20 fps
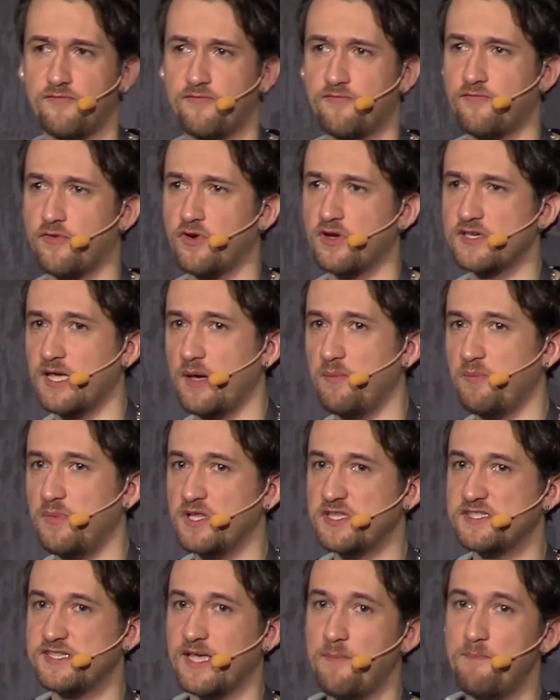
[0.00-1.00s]
for example,
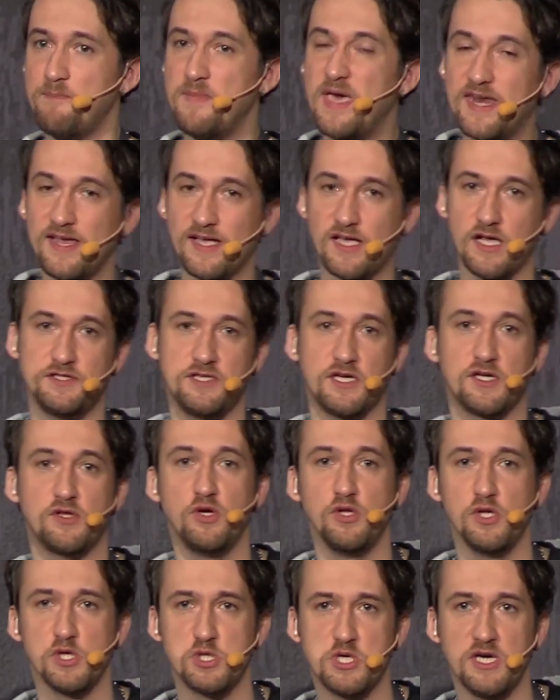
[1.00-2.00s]
some medical
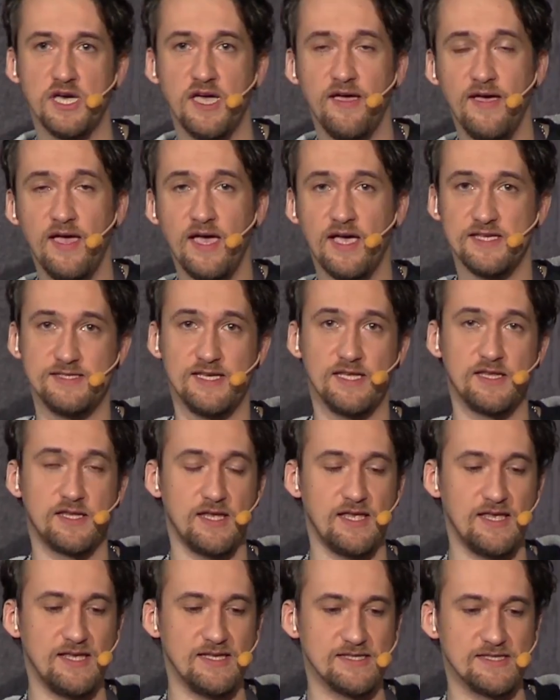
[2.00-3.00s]
technology that
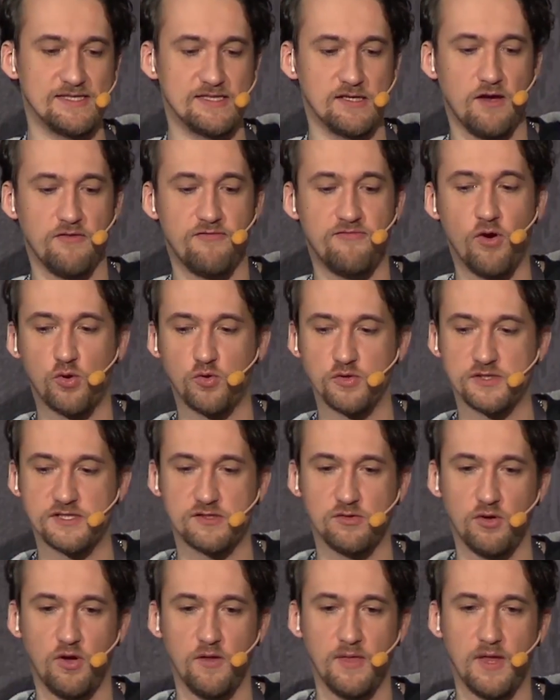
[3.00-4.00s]
is
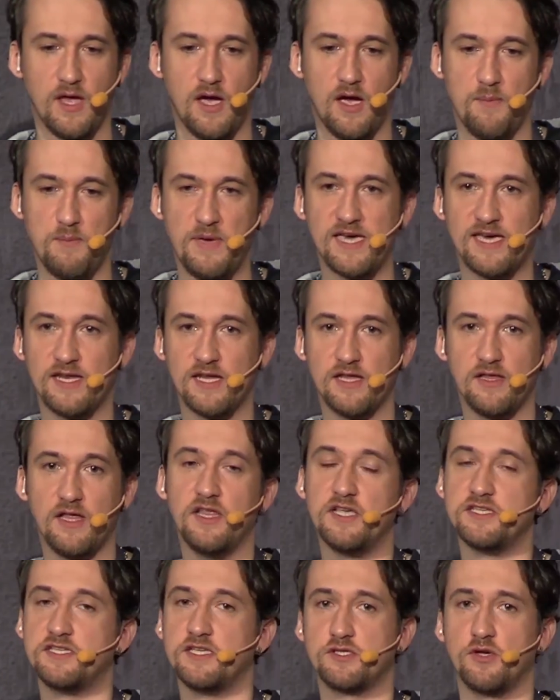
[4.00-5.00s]
focused on making
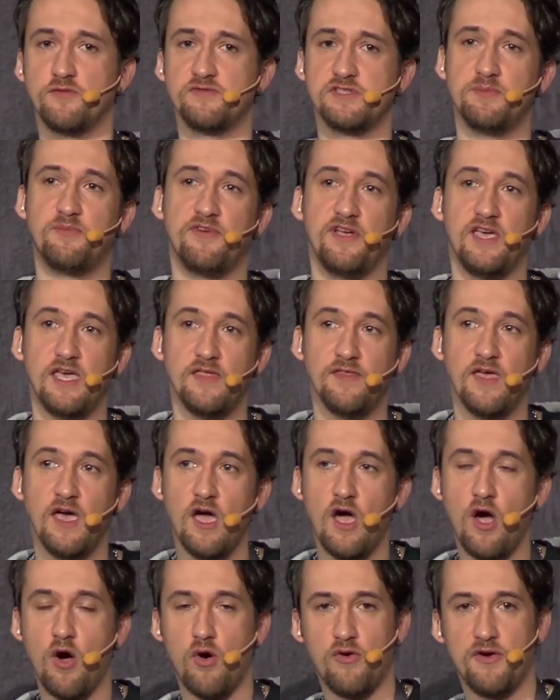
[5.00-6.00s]
analysis of the brain
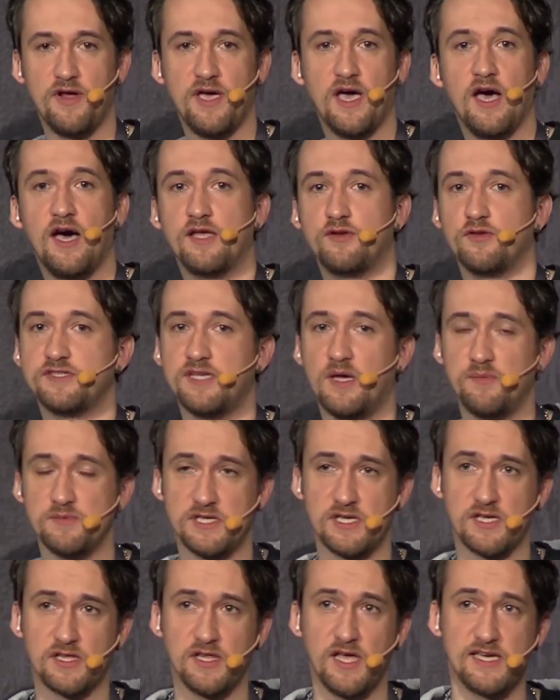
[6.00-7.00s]
or a heart or
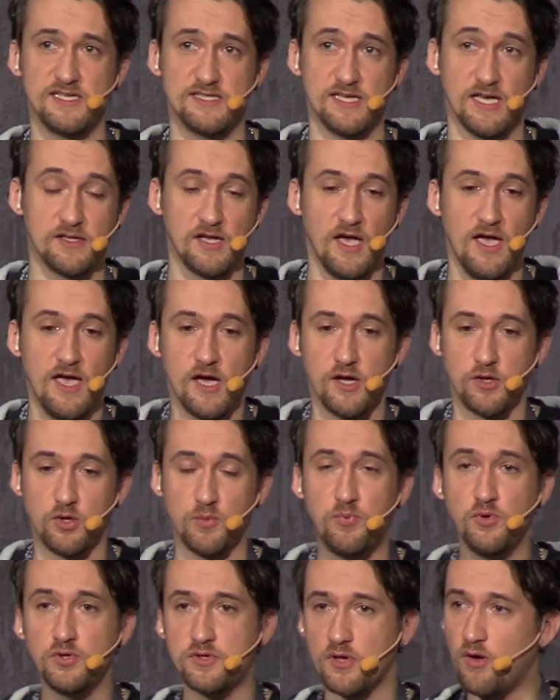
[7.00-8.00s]
something like that. You
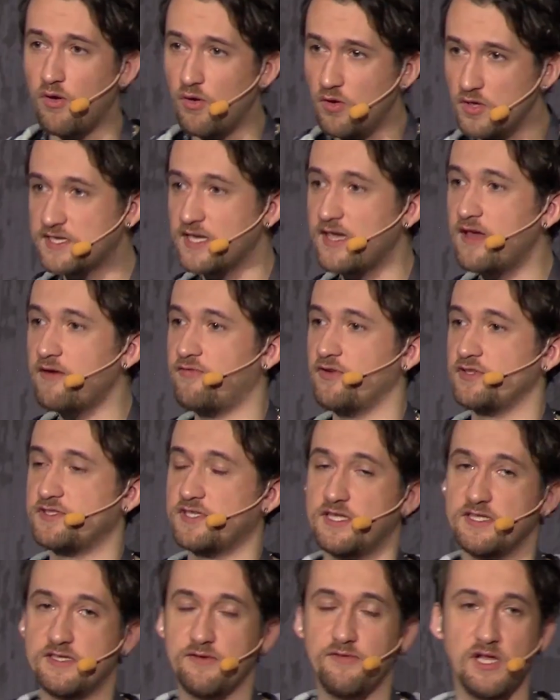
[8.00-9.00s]
put all the efforts
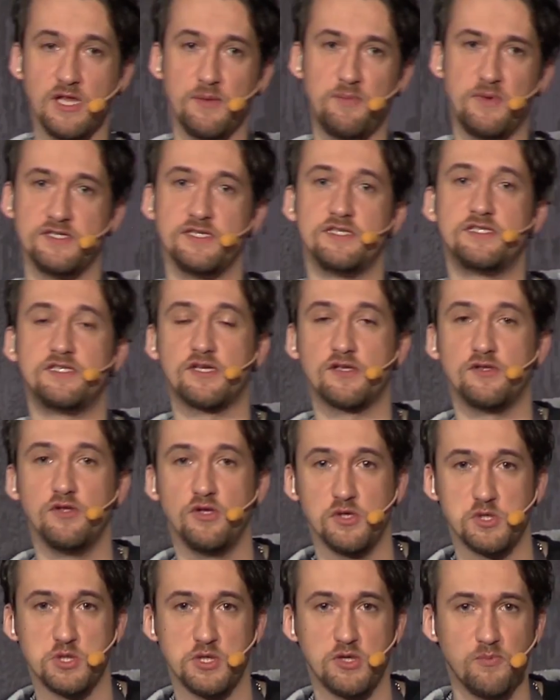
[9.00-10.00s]
in developing this
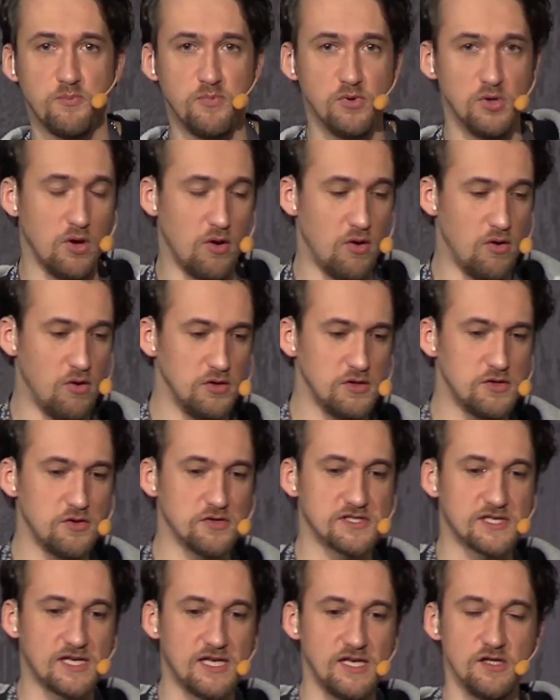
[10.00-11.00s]
technology. You pull all your
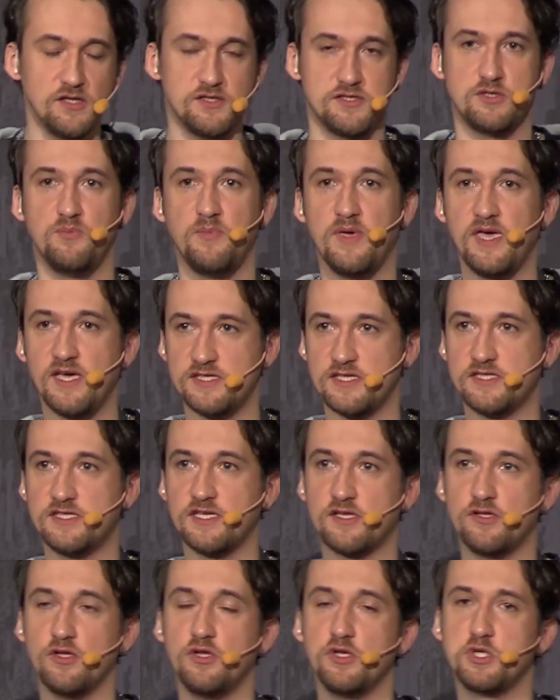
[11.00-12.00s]
skills to make this
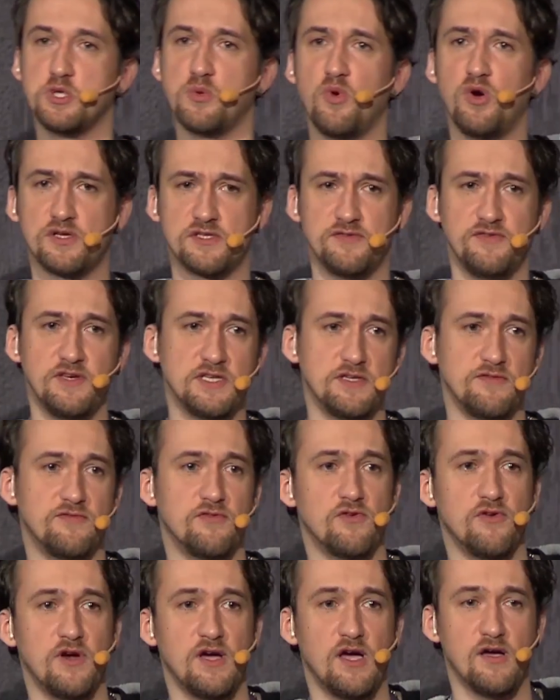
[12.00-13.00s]
technology work
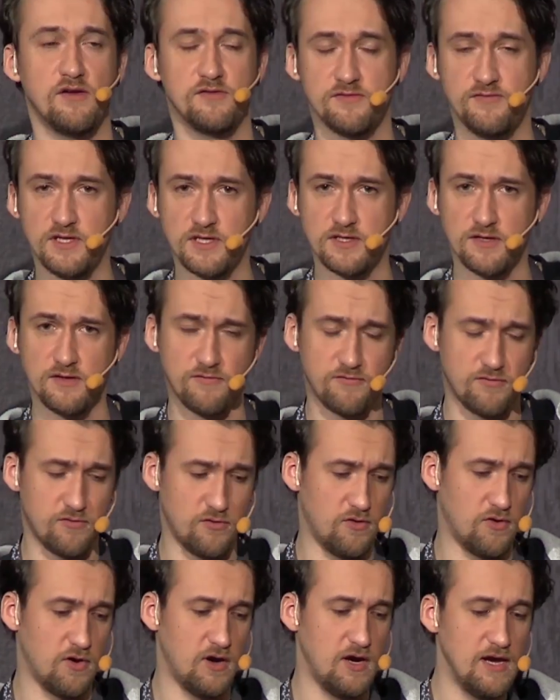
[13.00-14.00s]

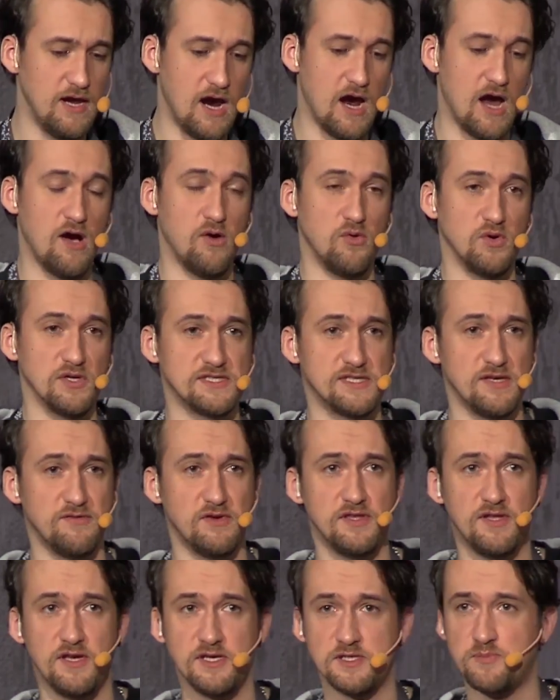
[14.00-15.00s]
24 hours,
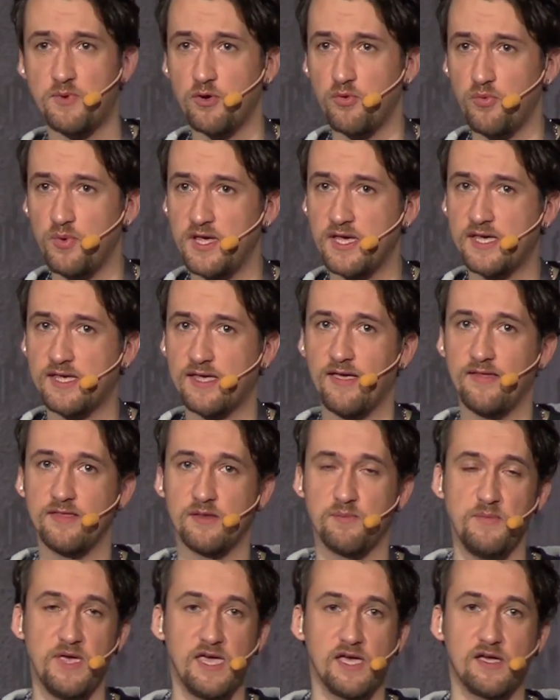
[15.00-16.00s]
7 days per week, and
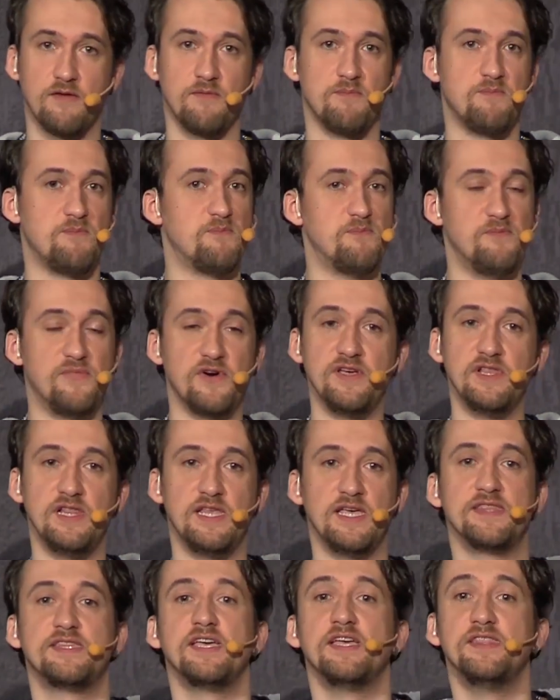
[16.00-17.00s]
make a
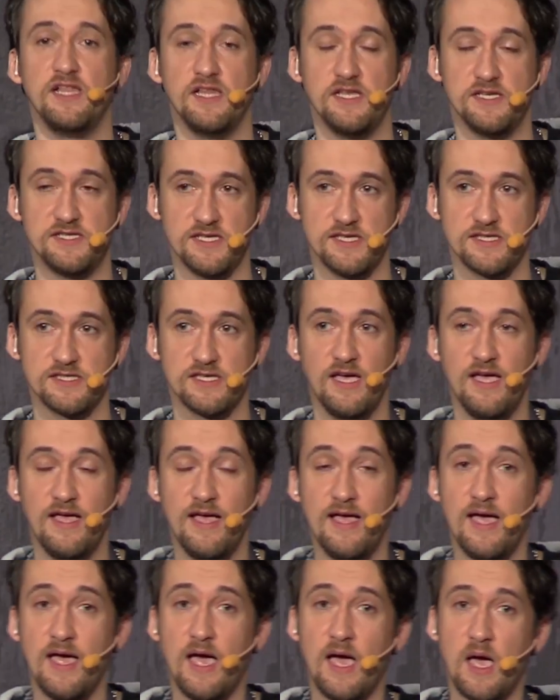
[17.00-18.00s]
brilliant analysis.
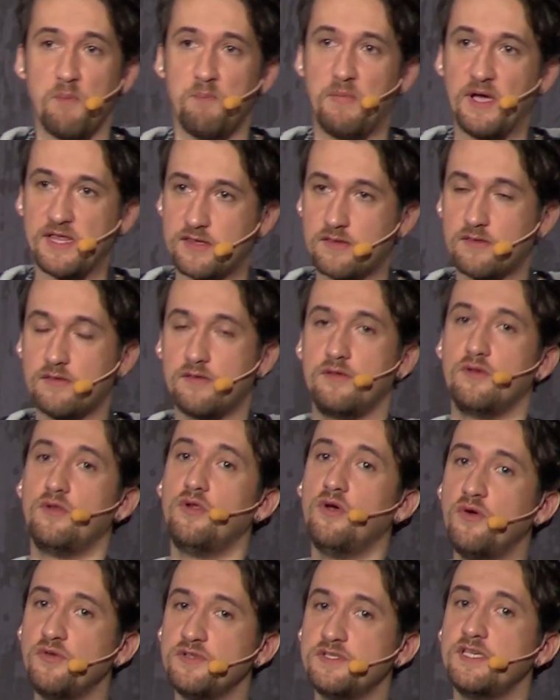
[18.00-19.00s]
But you
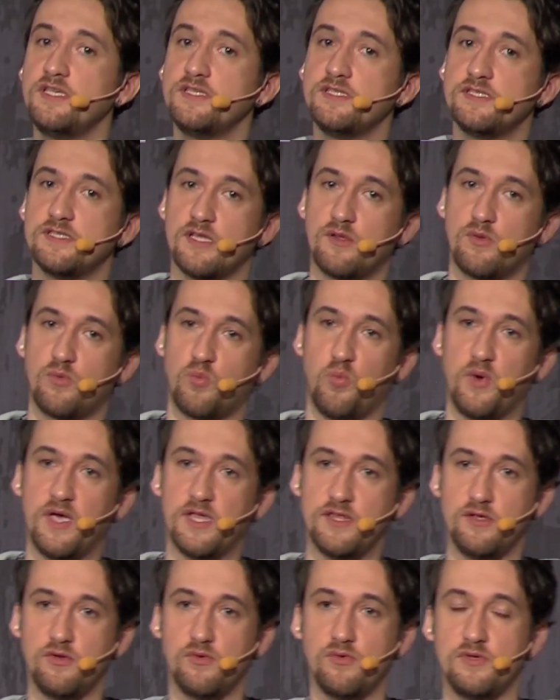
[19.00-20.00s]
know this, that
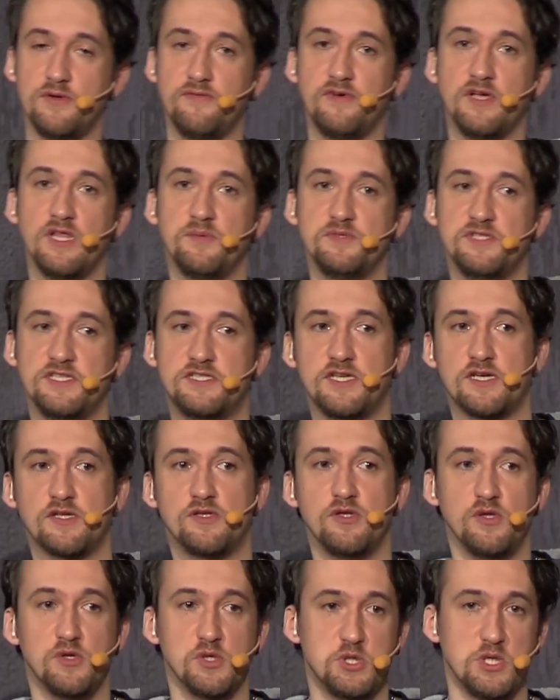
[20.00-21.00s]
when you develop this
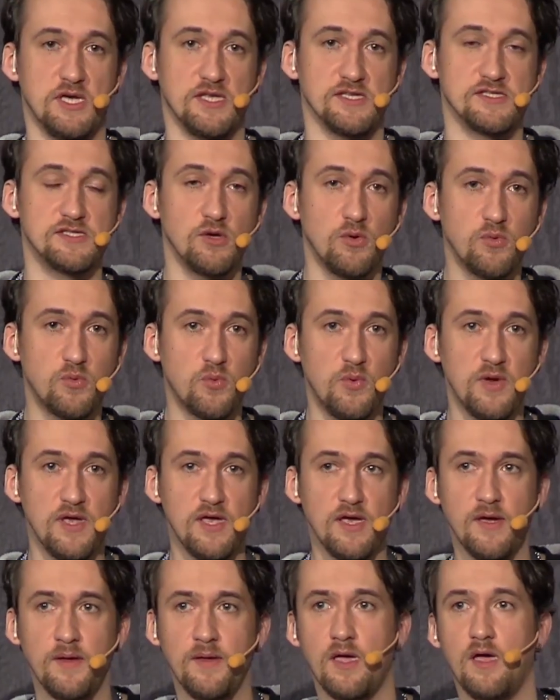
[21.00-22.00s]
technology and
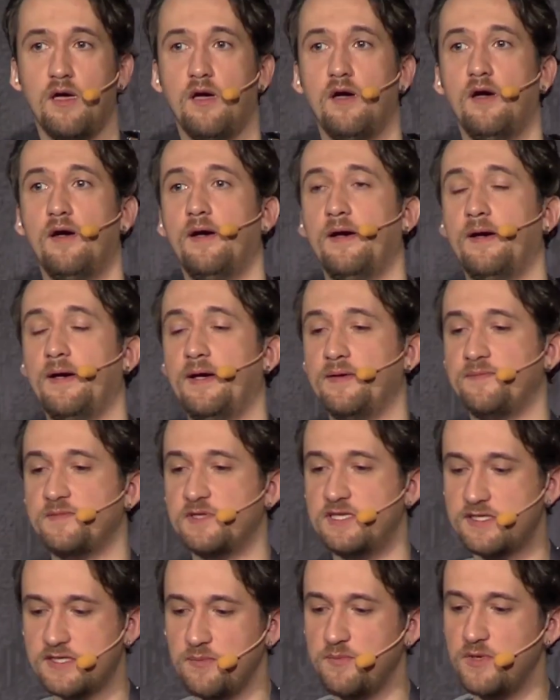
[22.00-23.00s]
software,
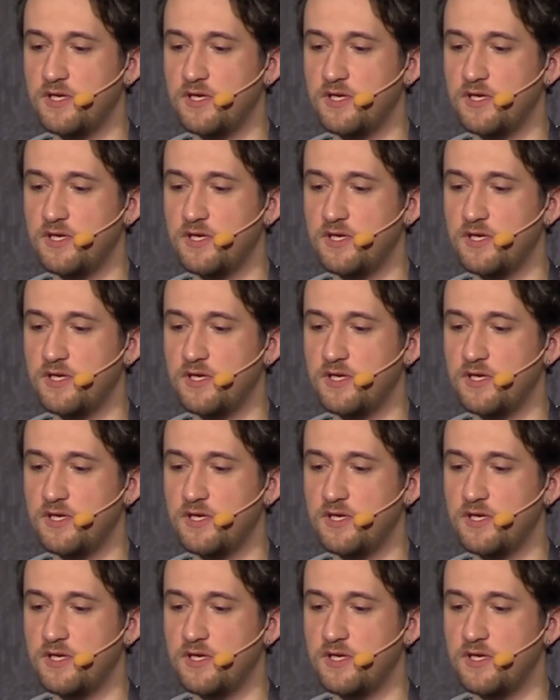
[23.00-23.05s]
system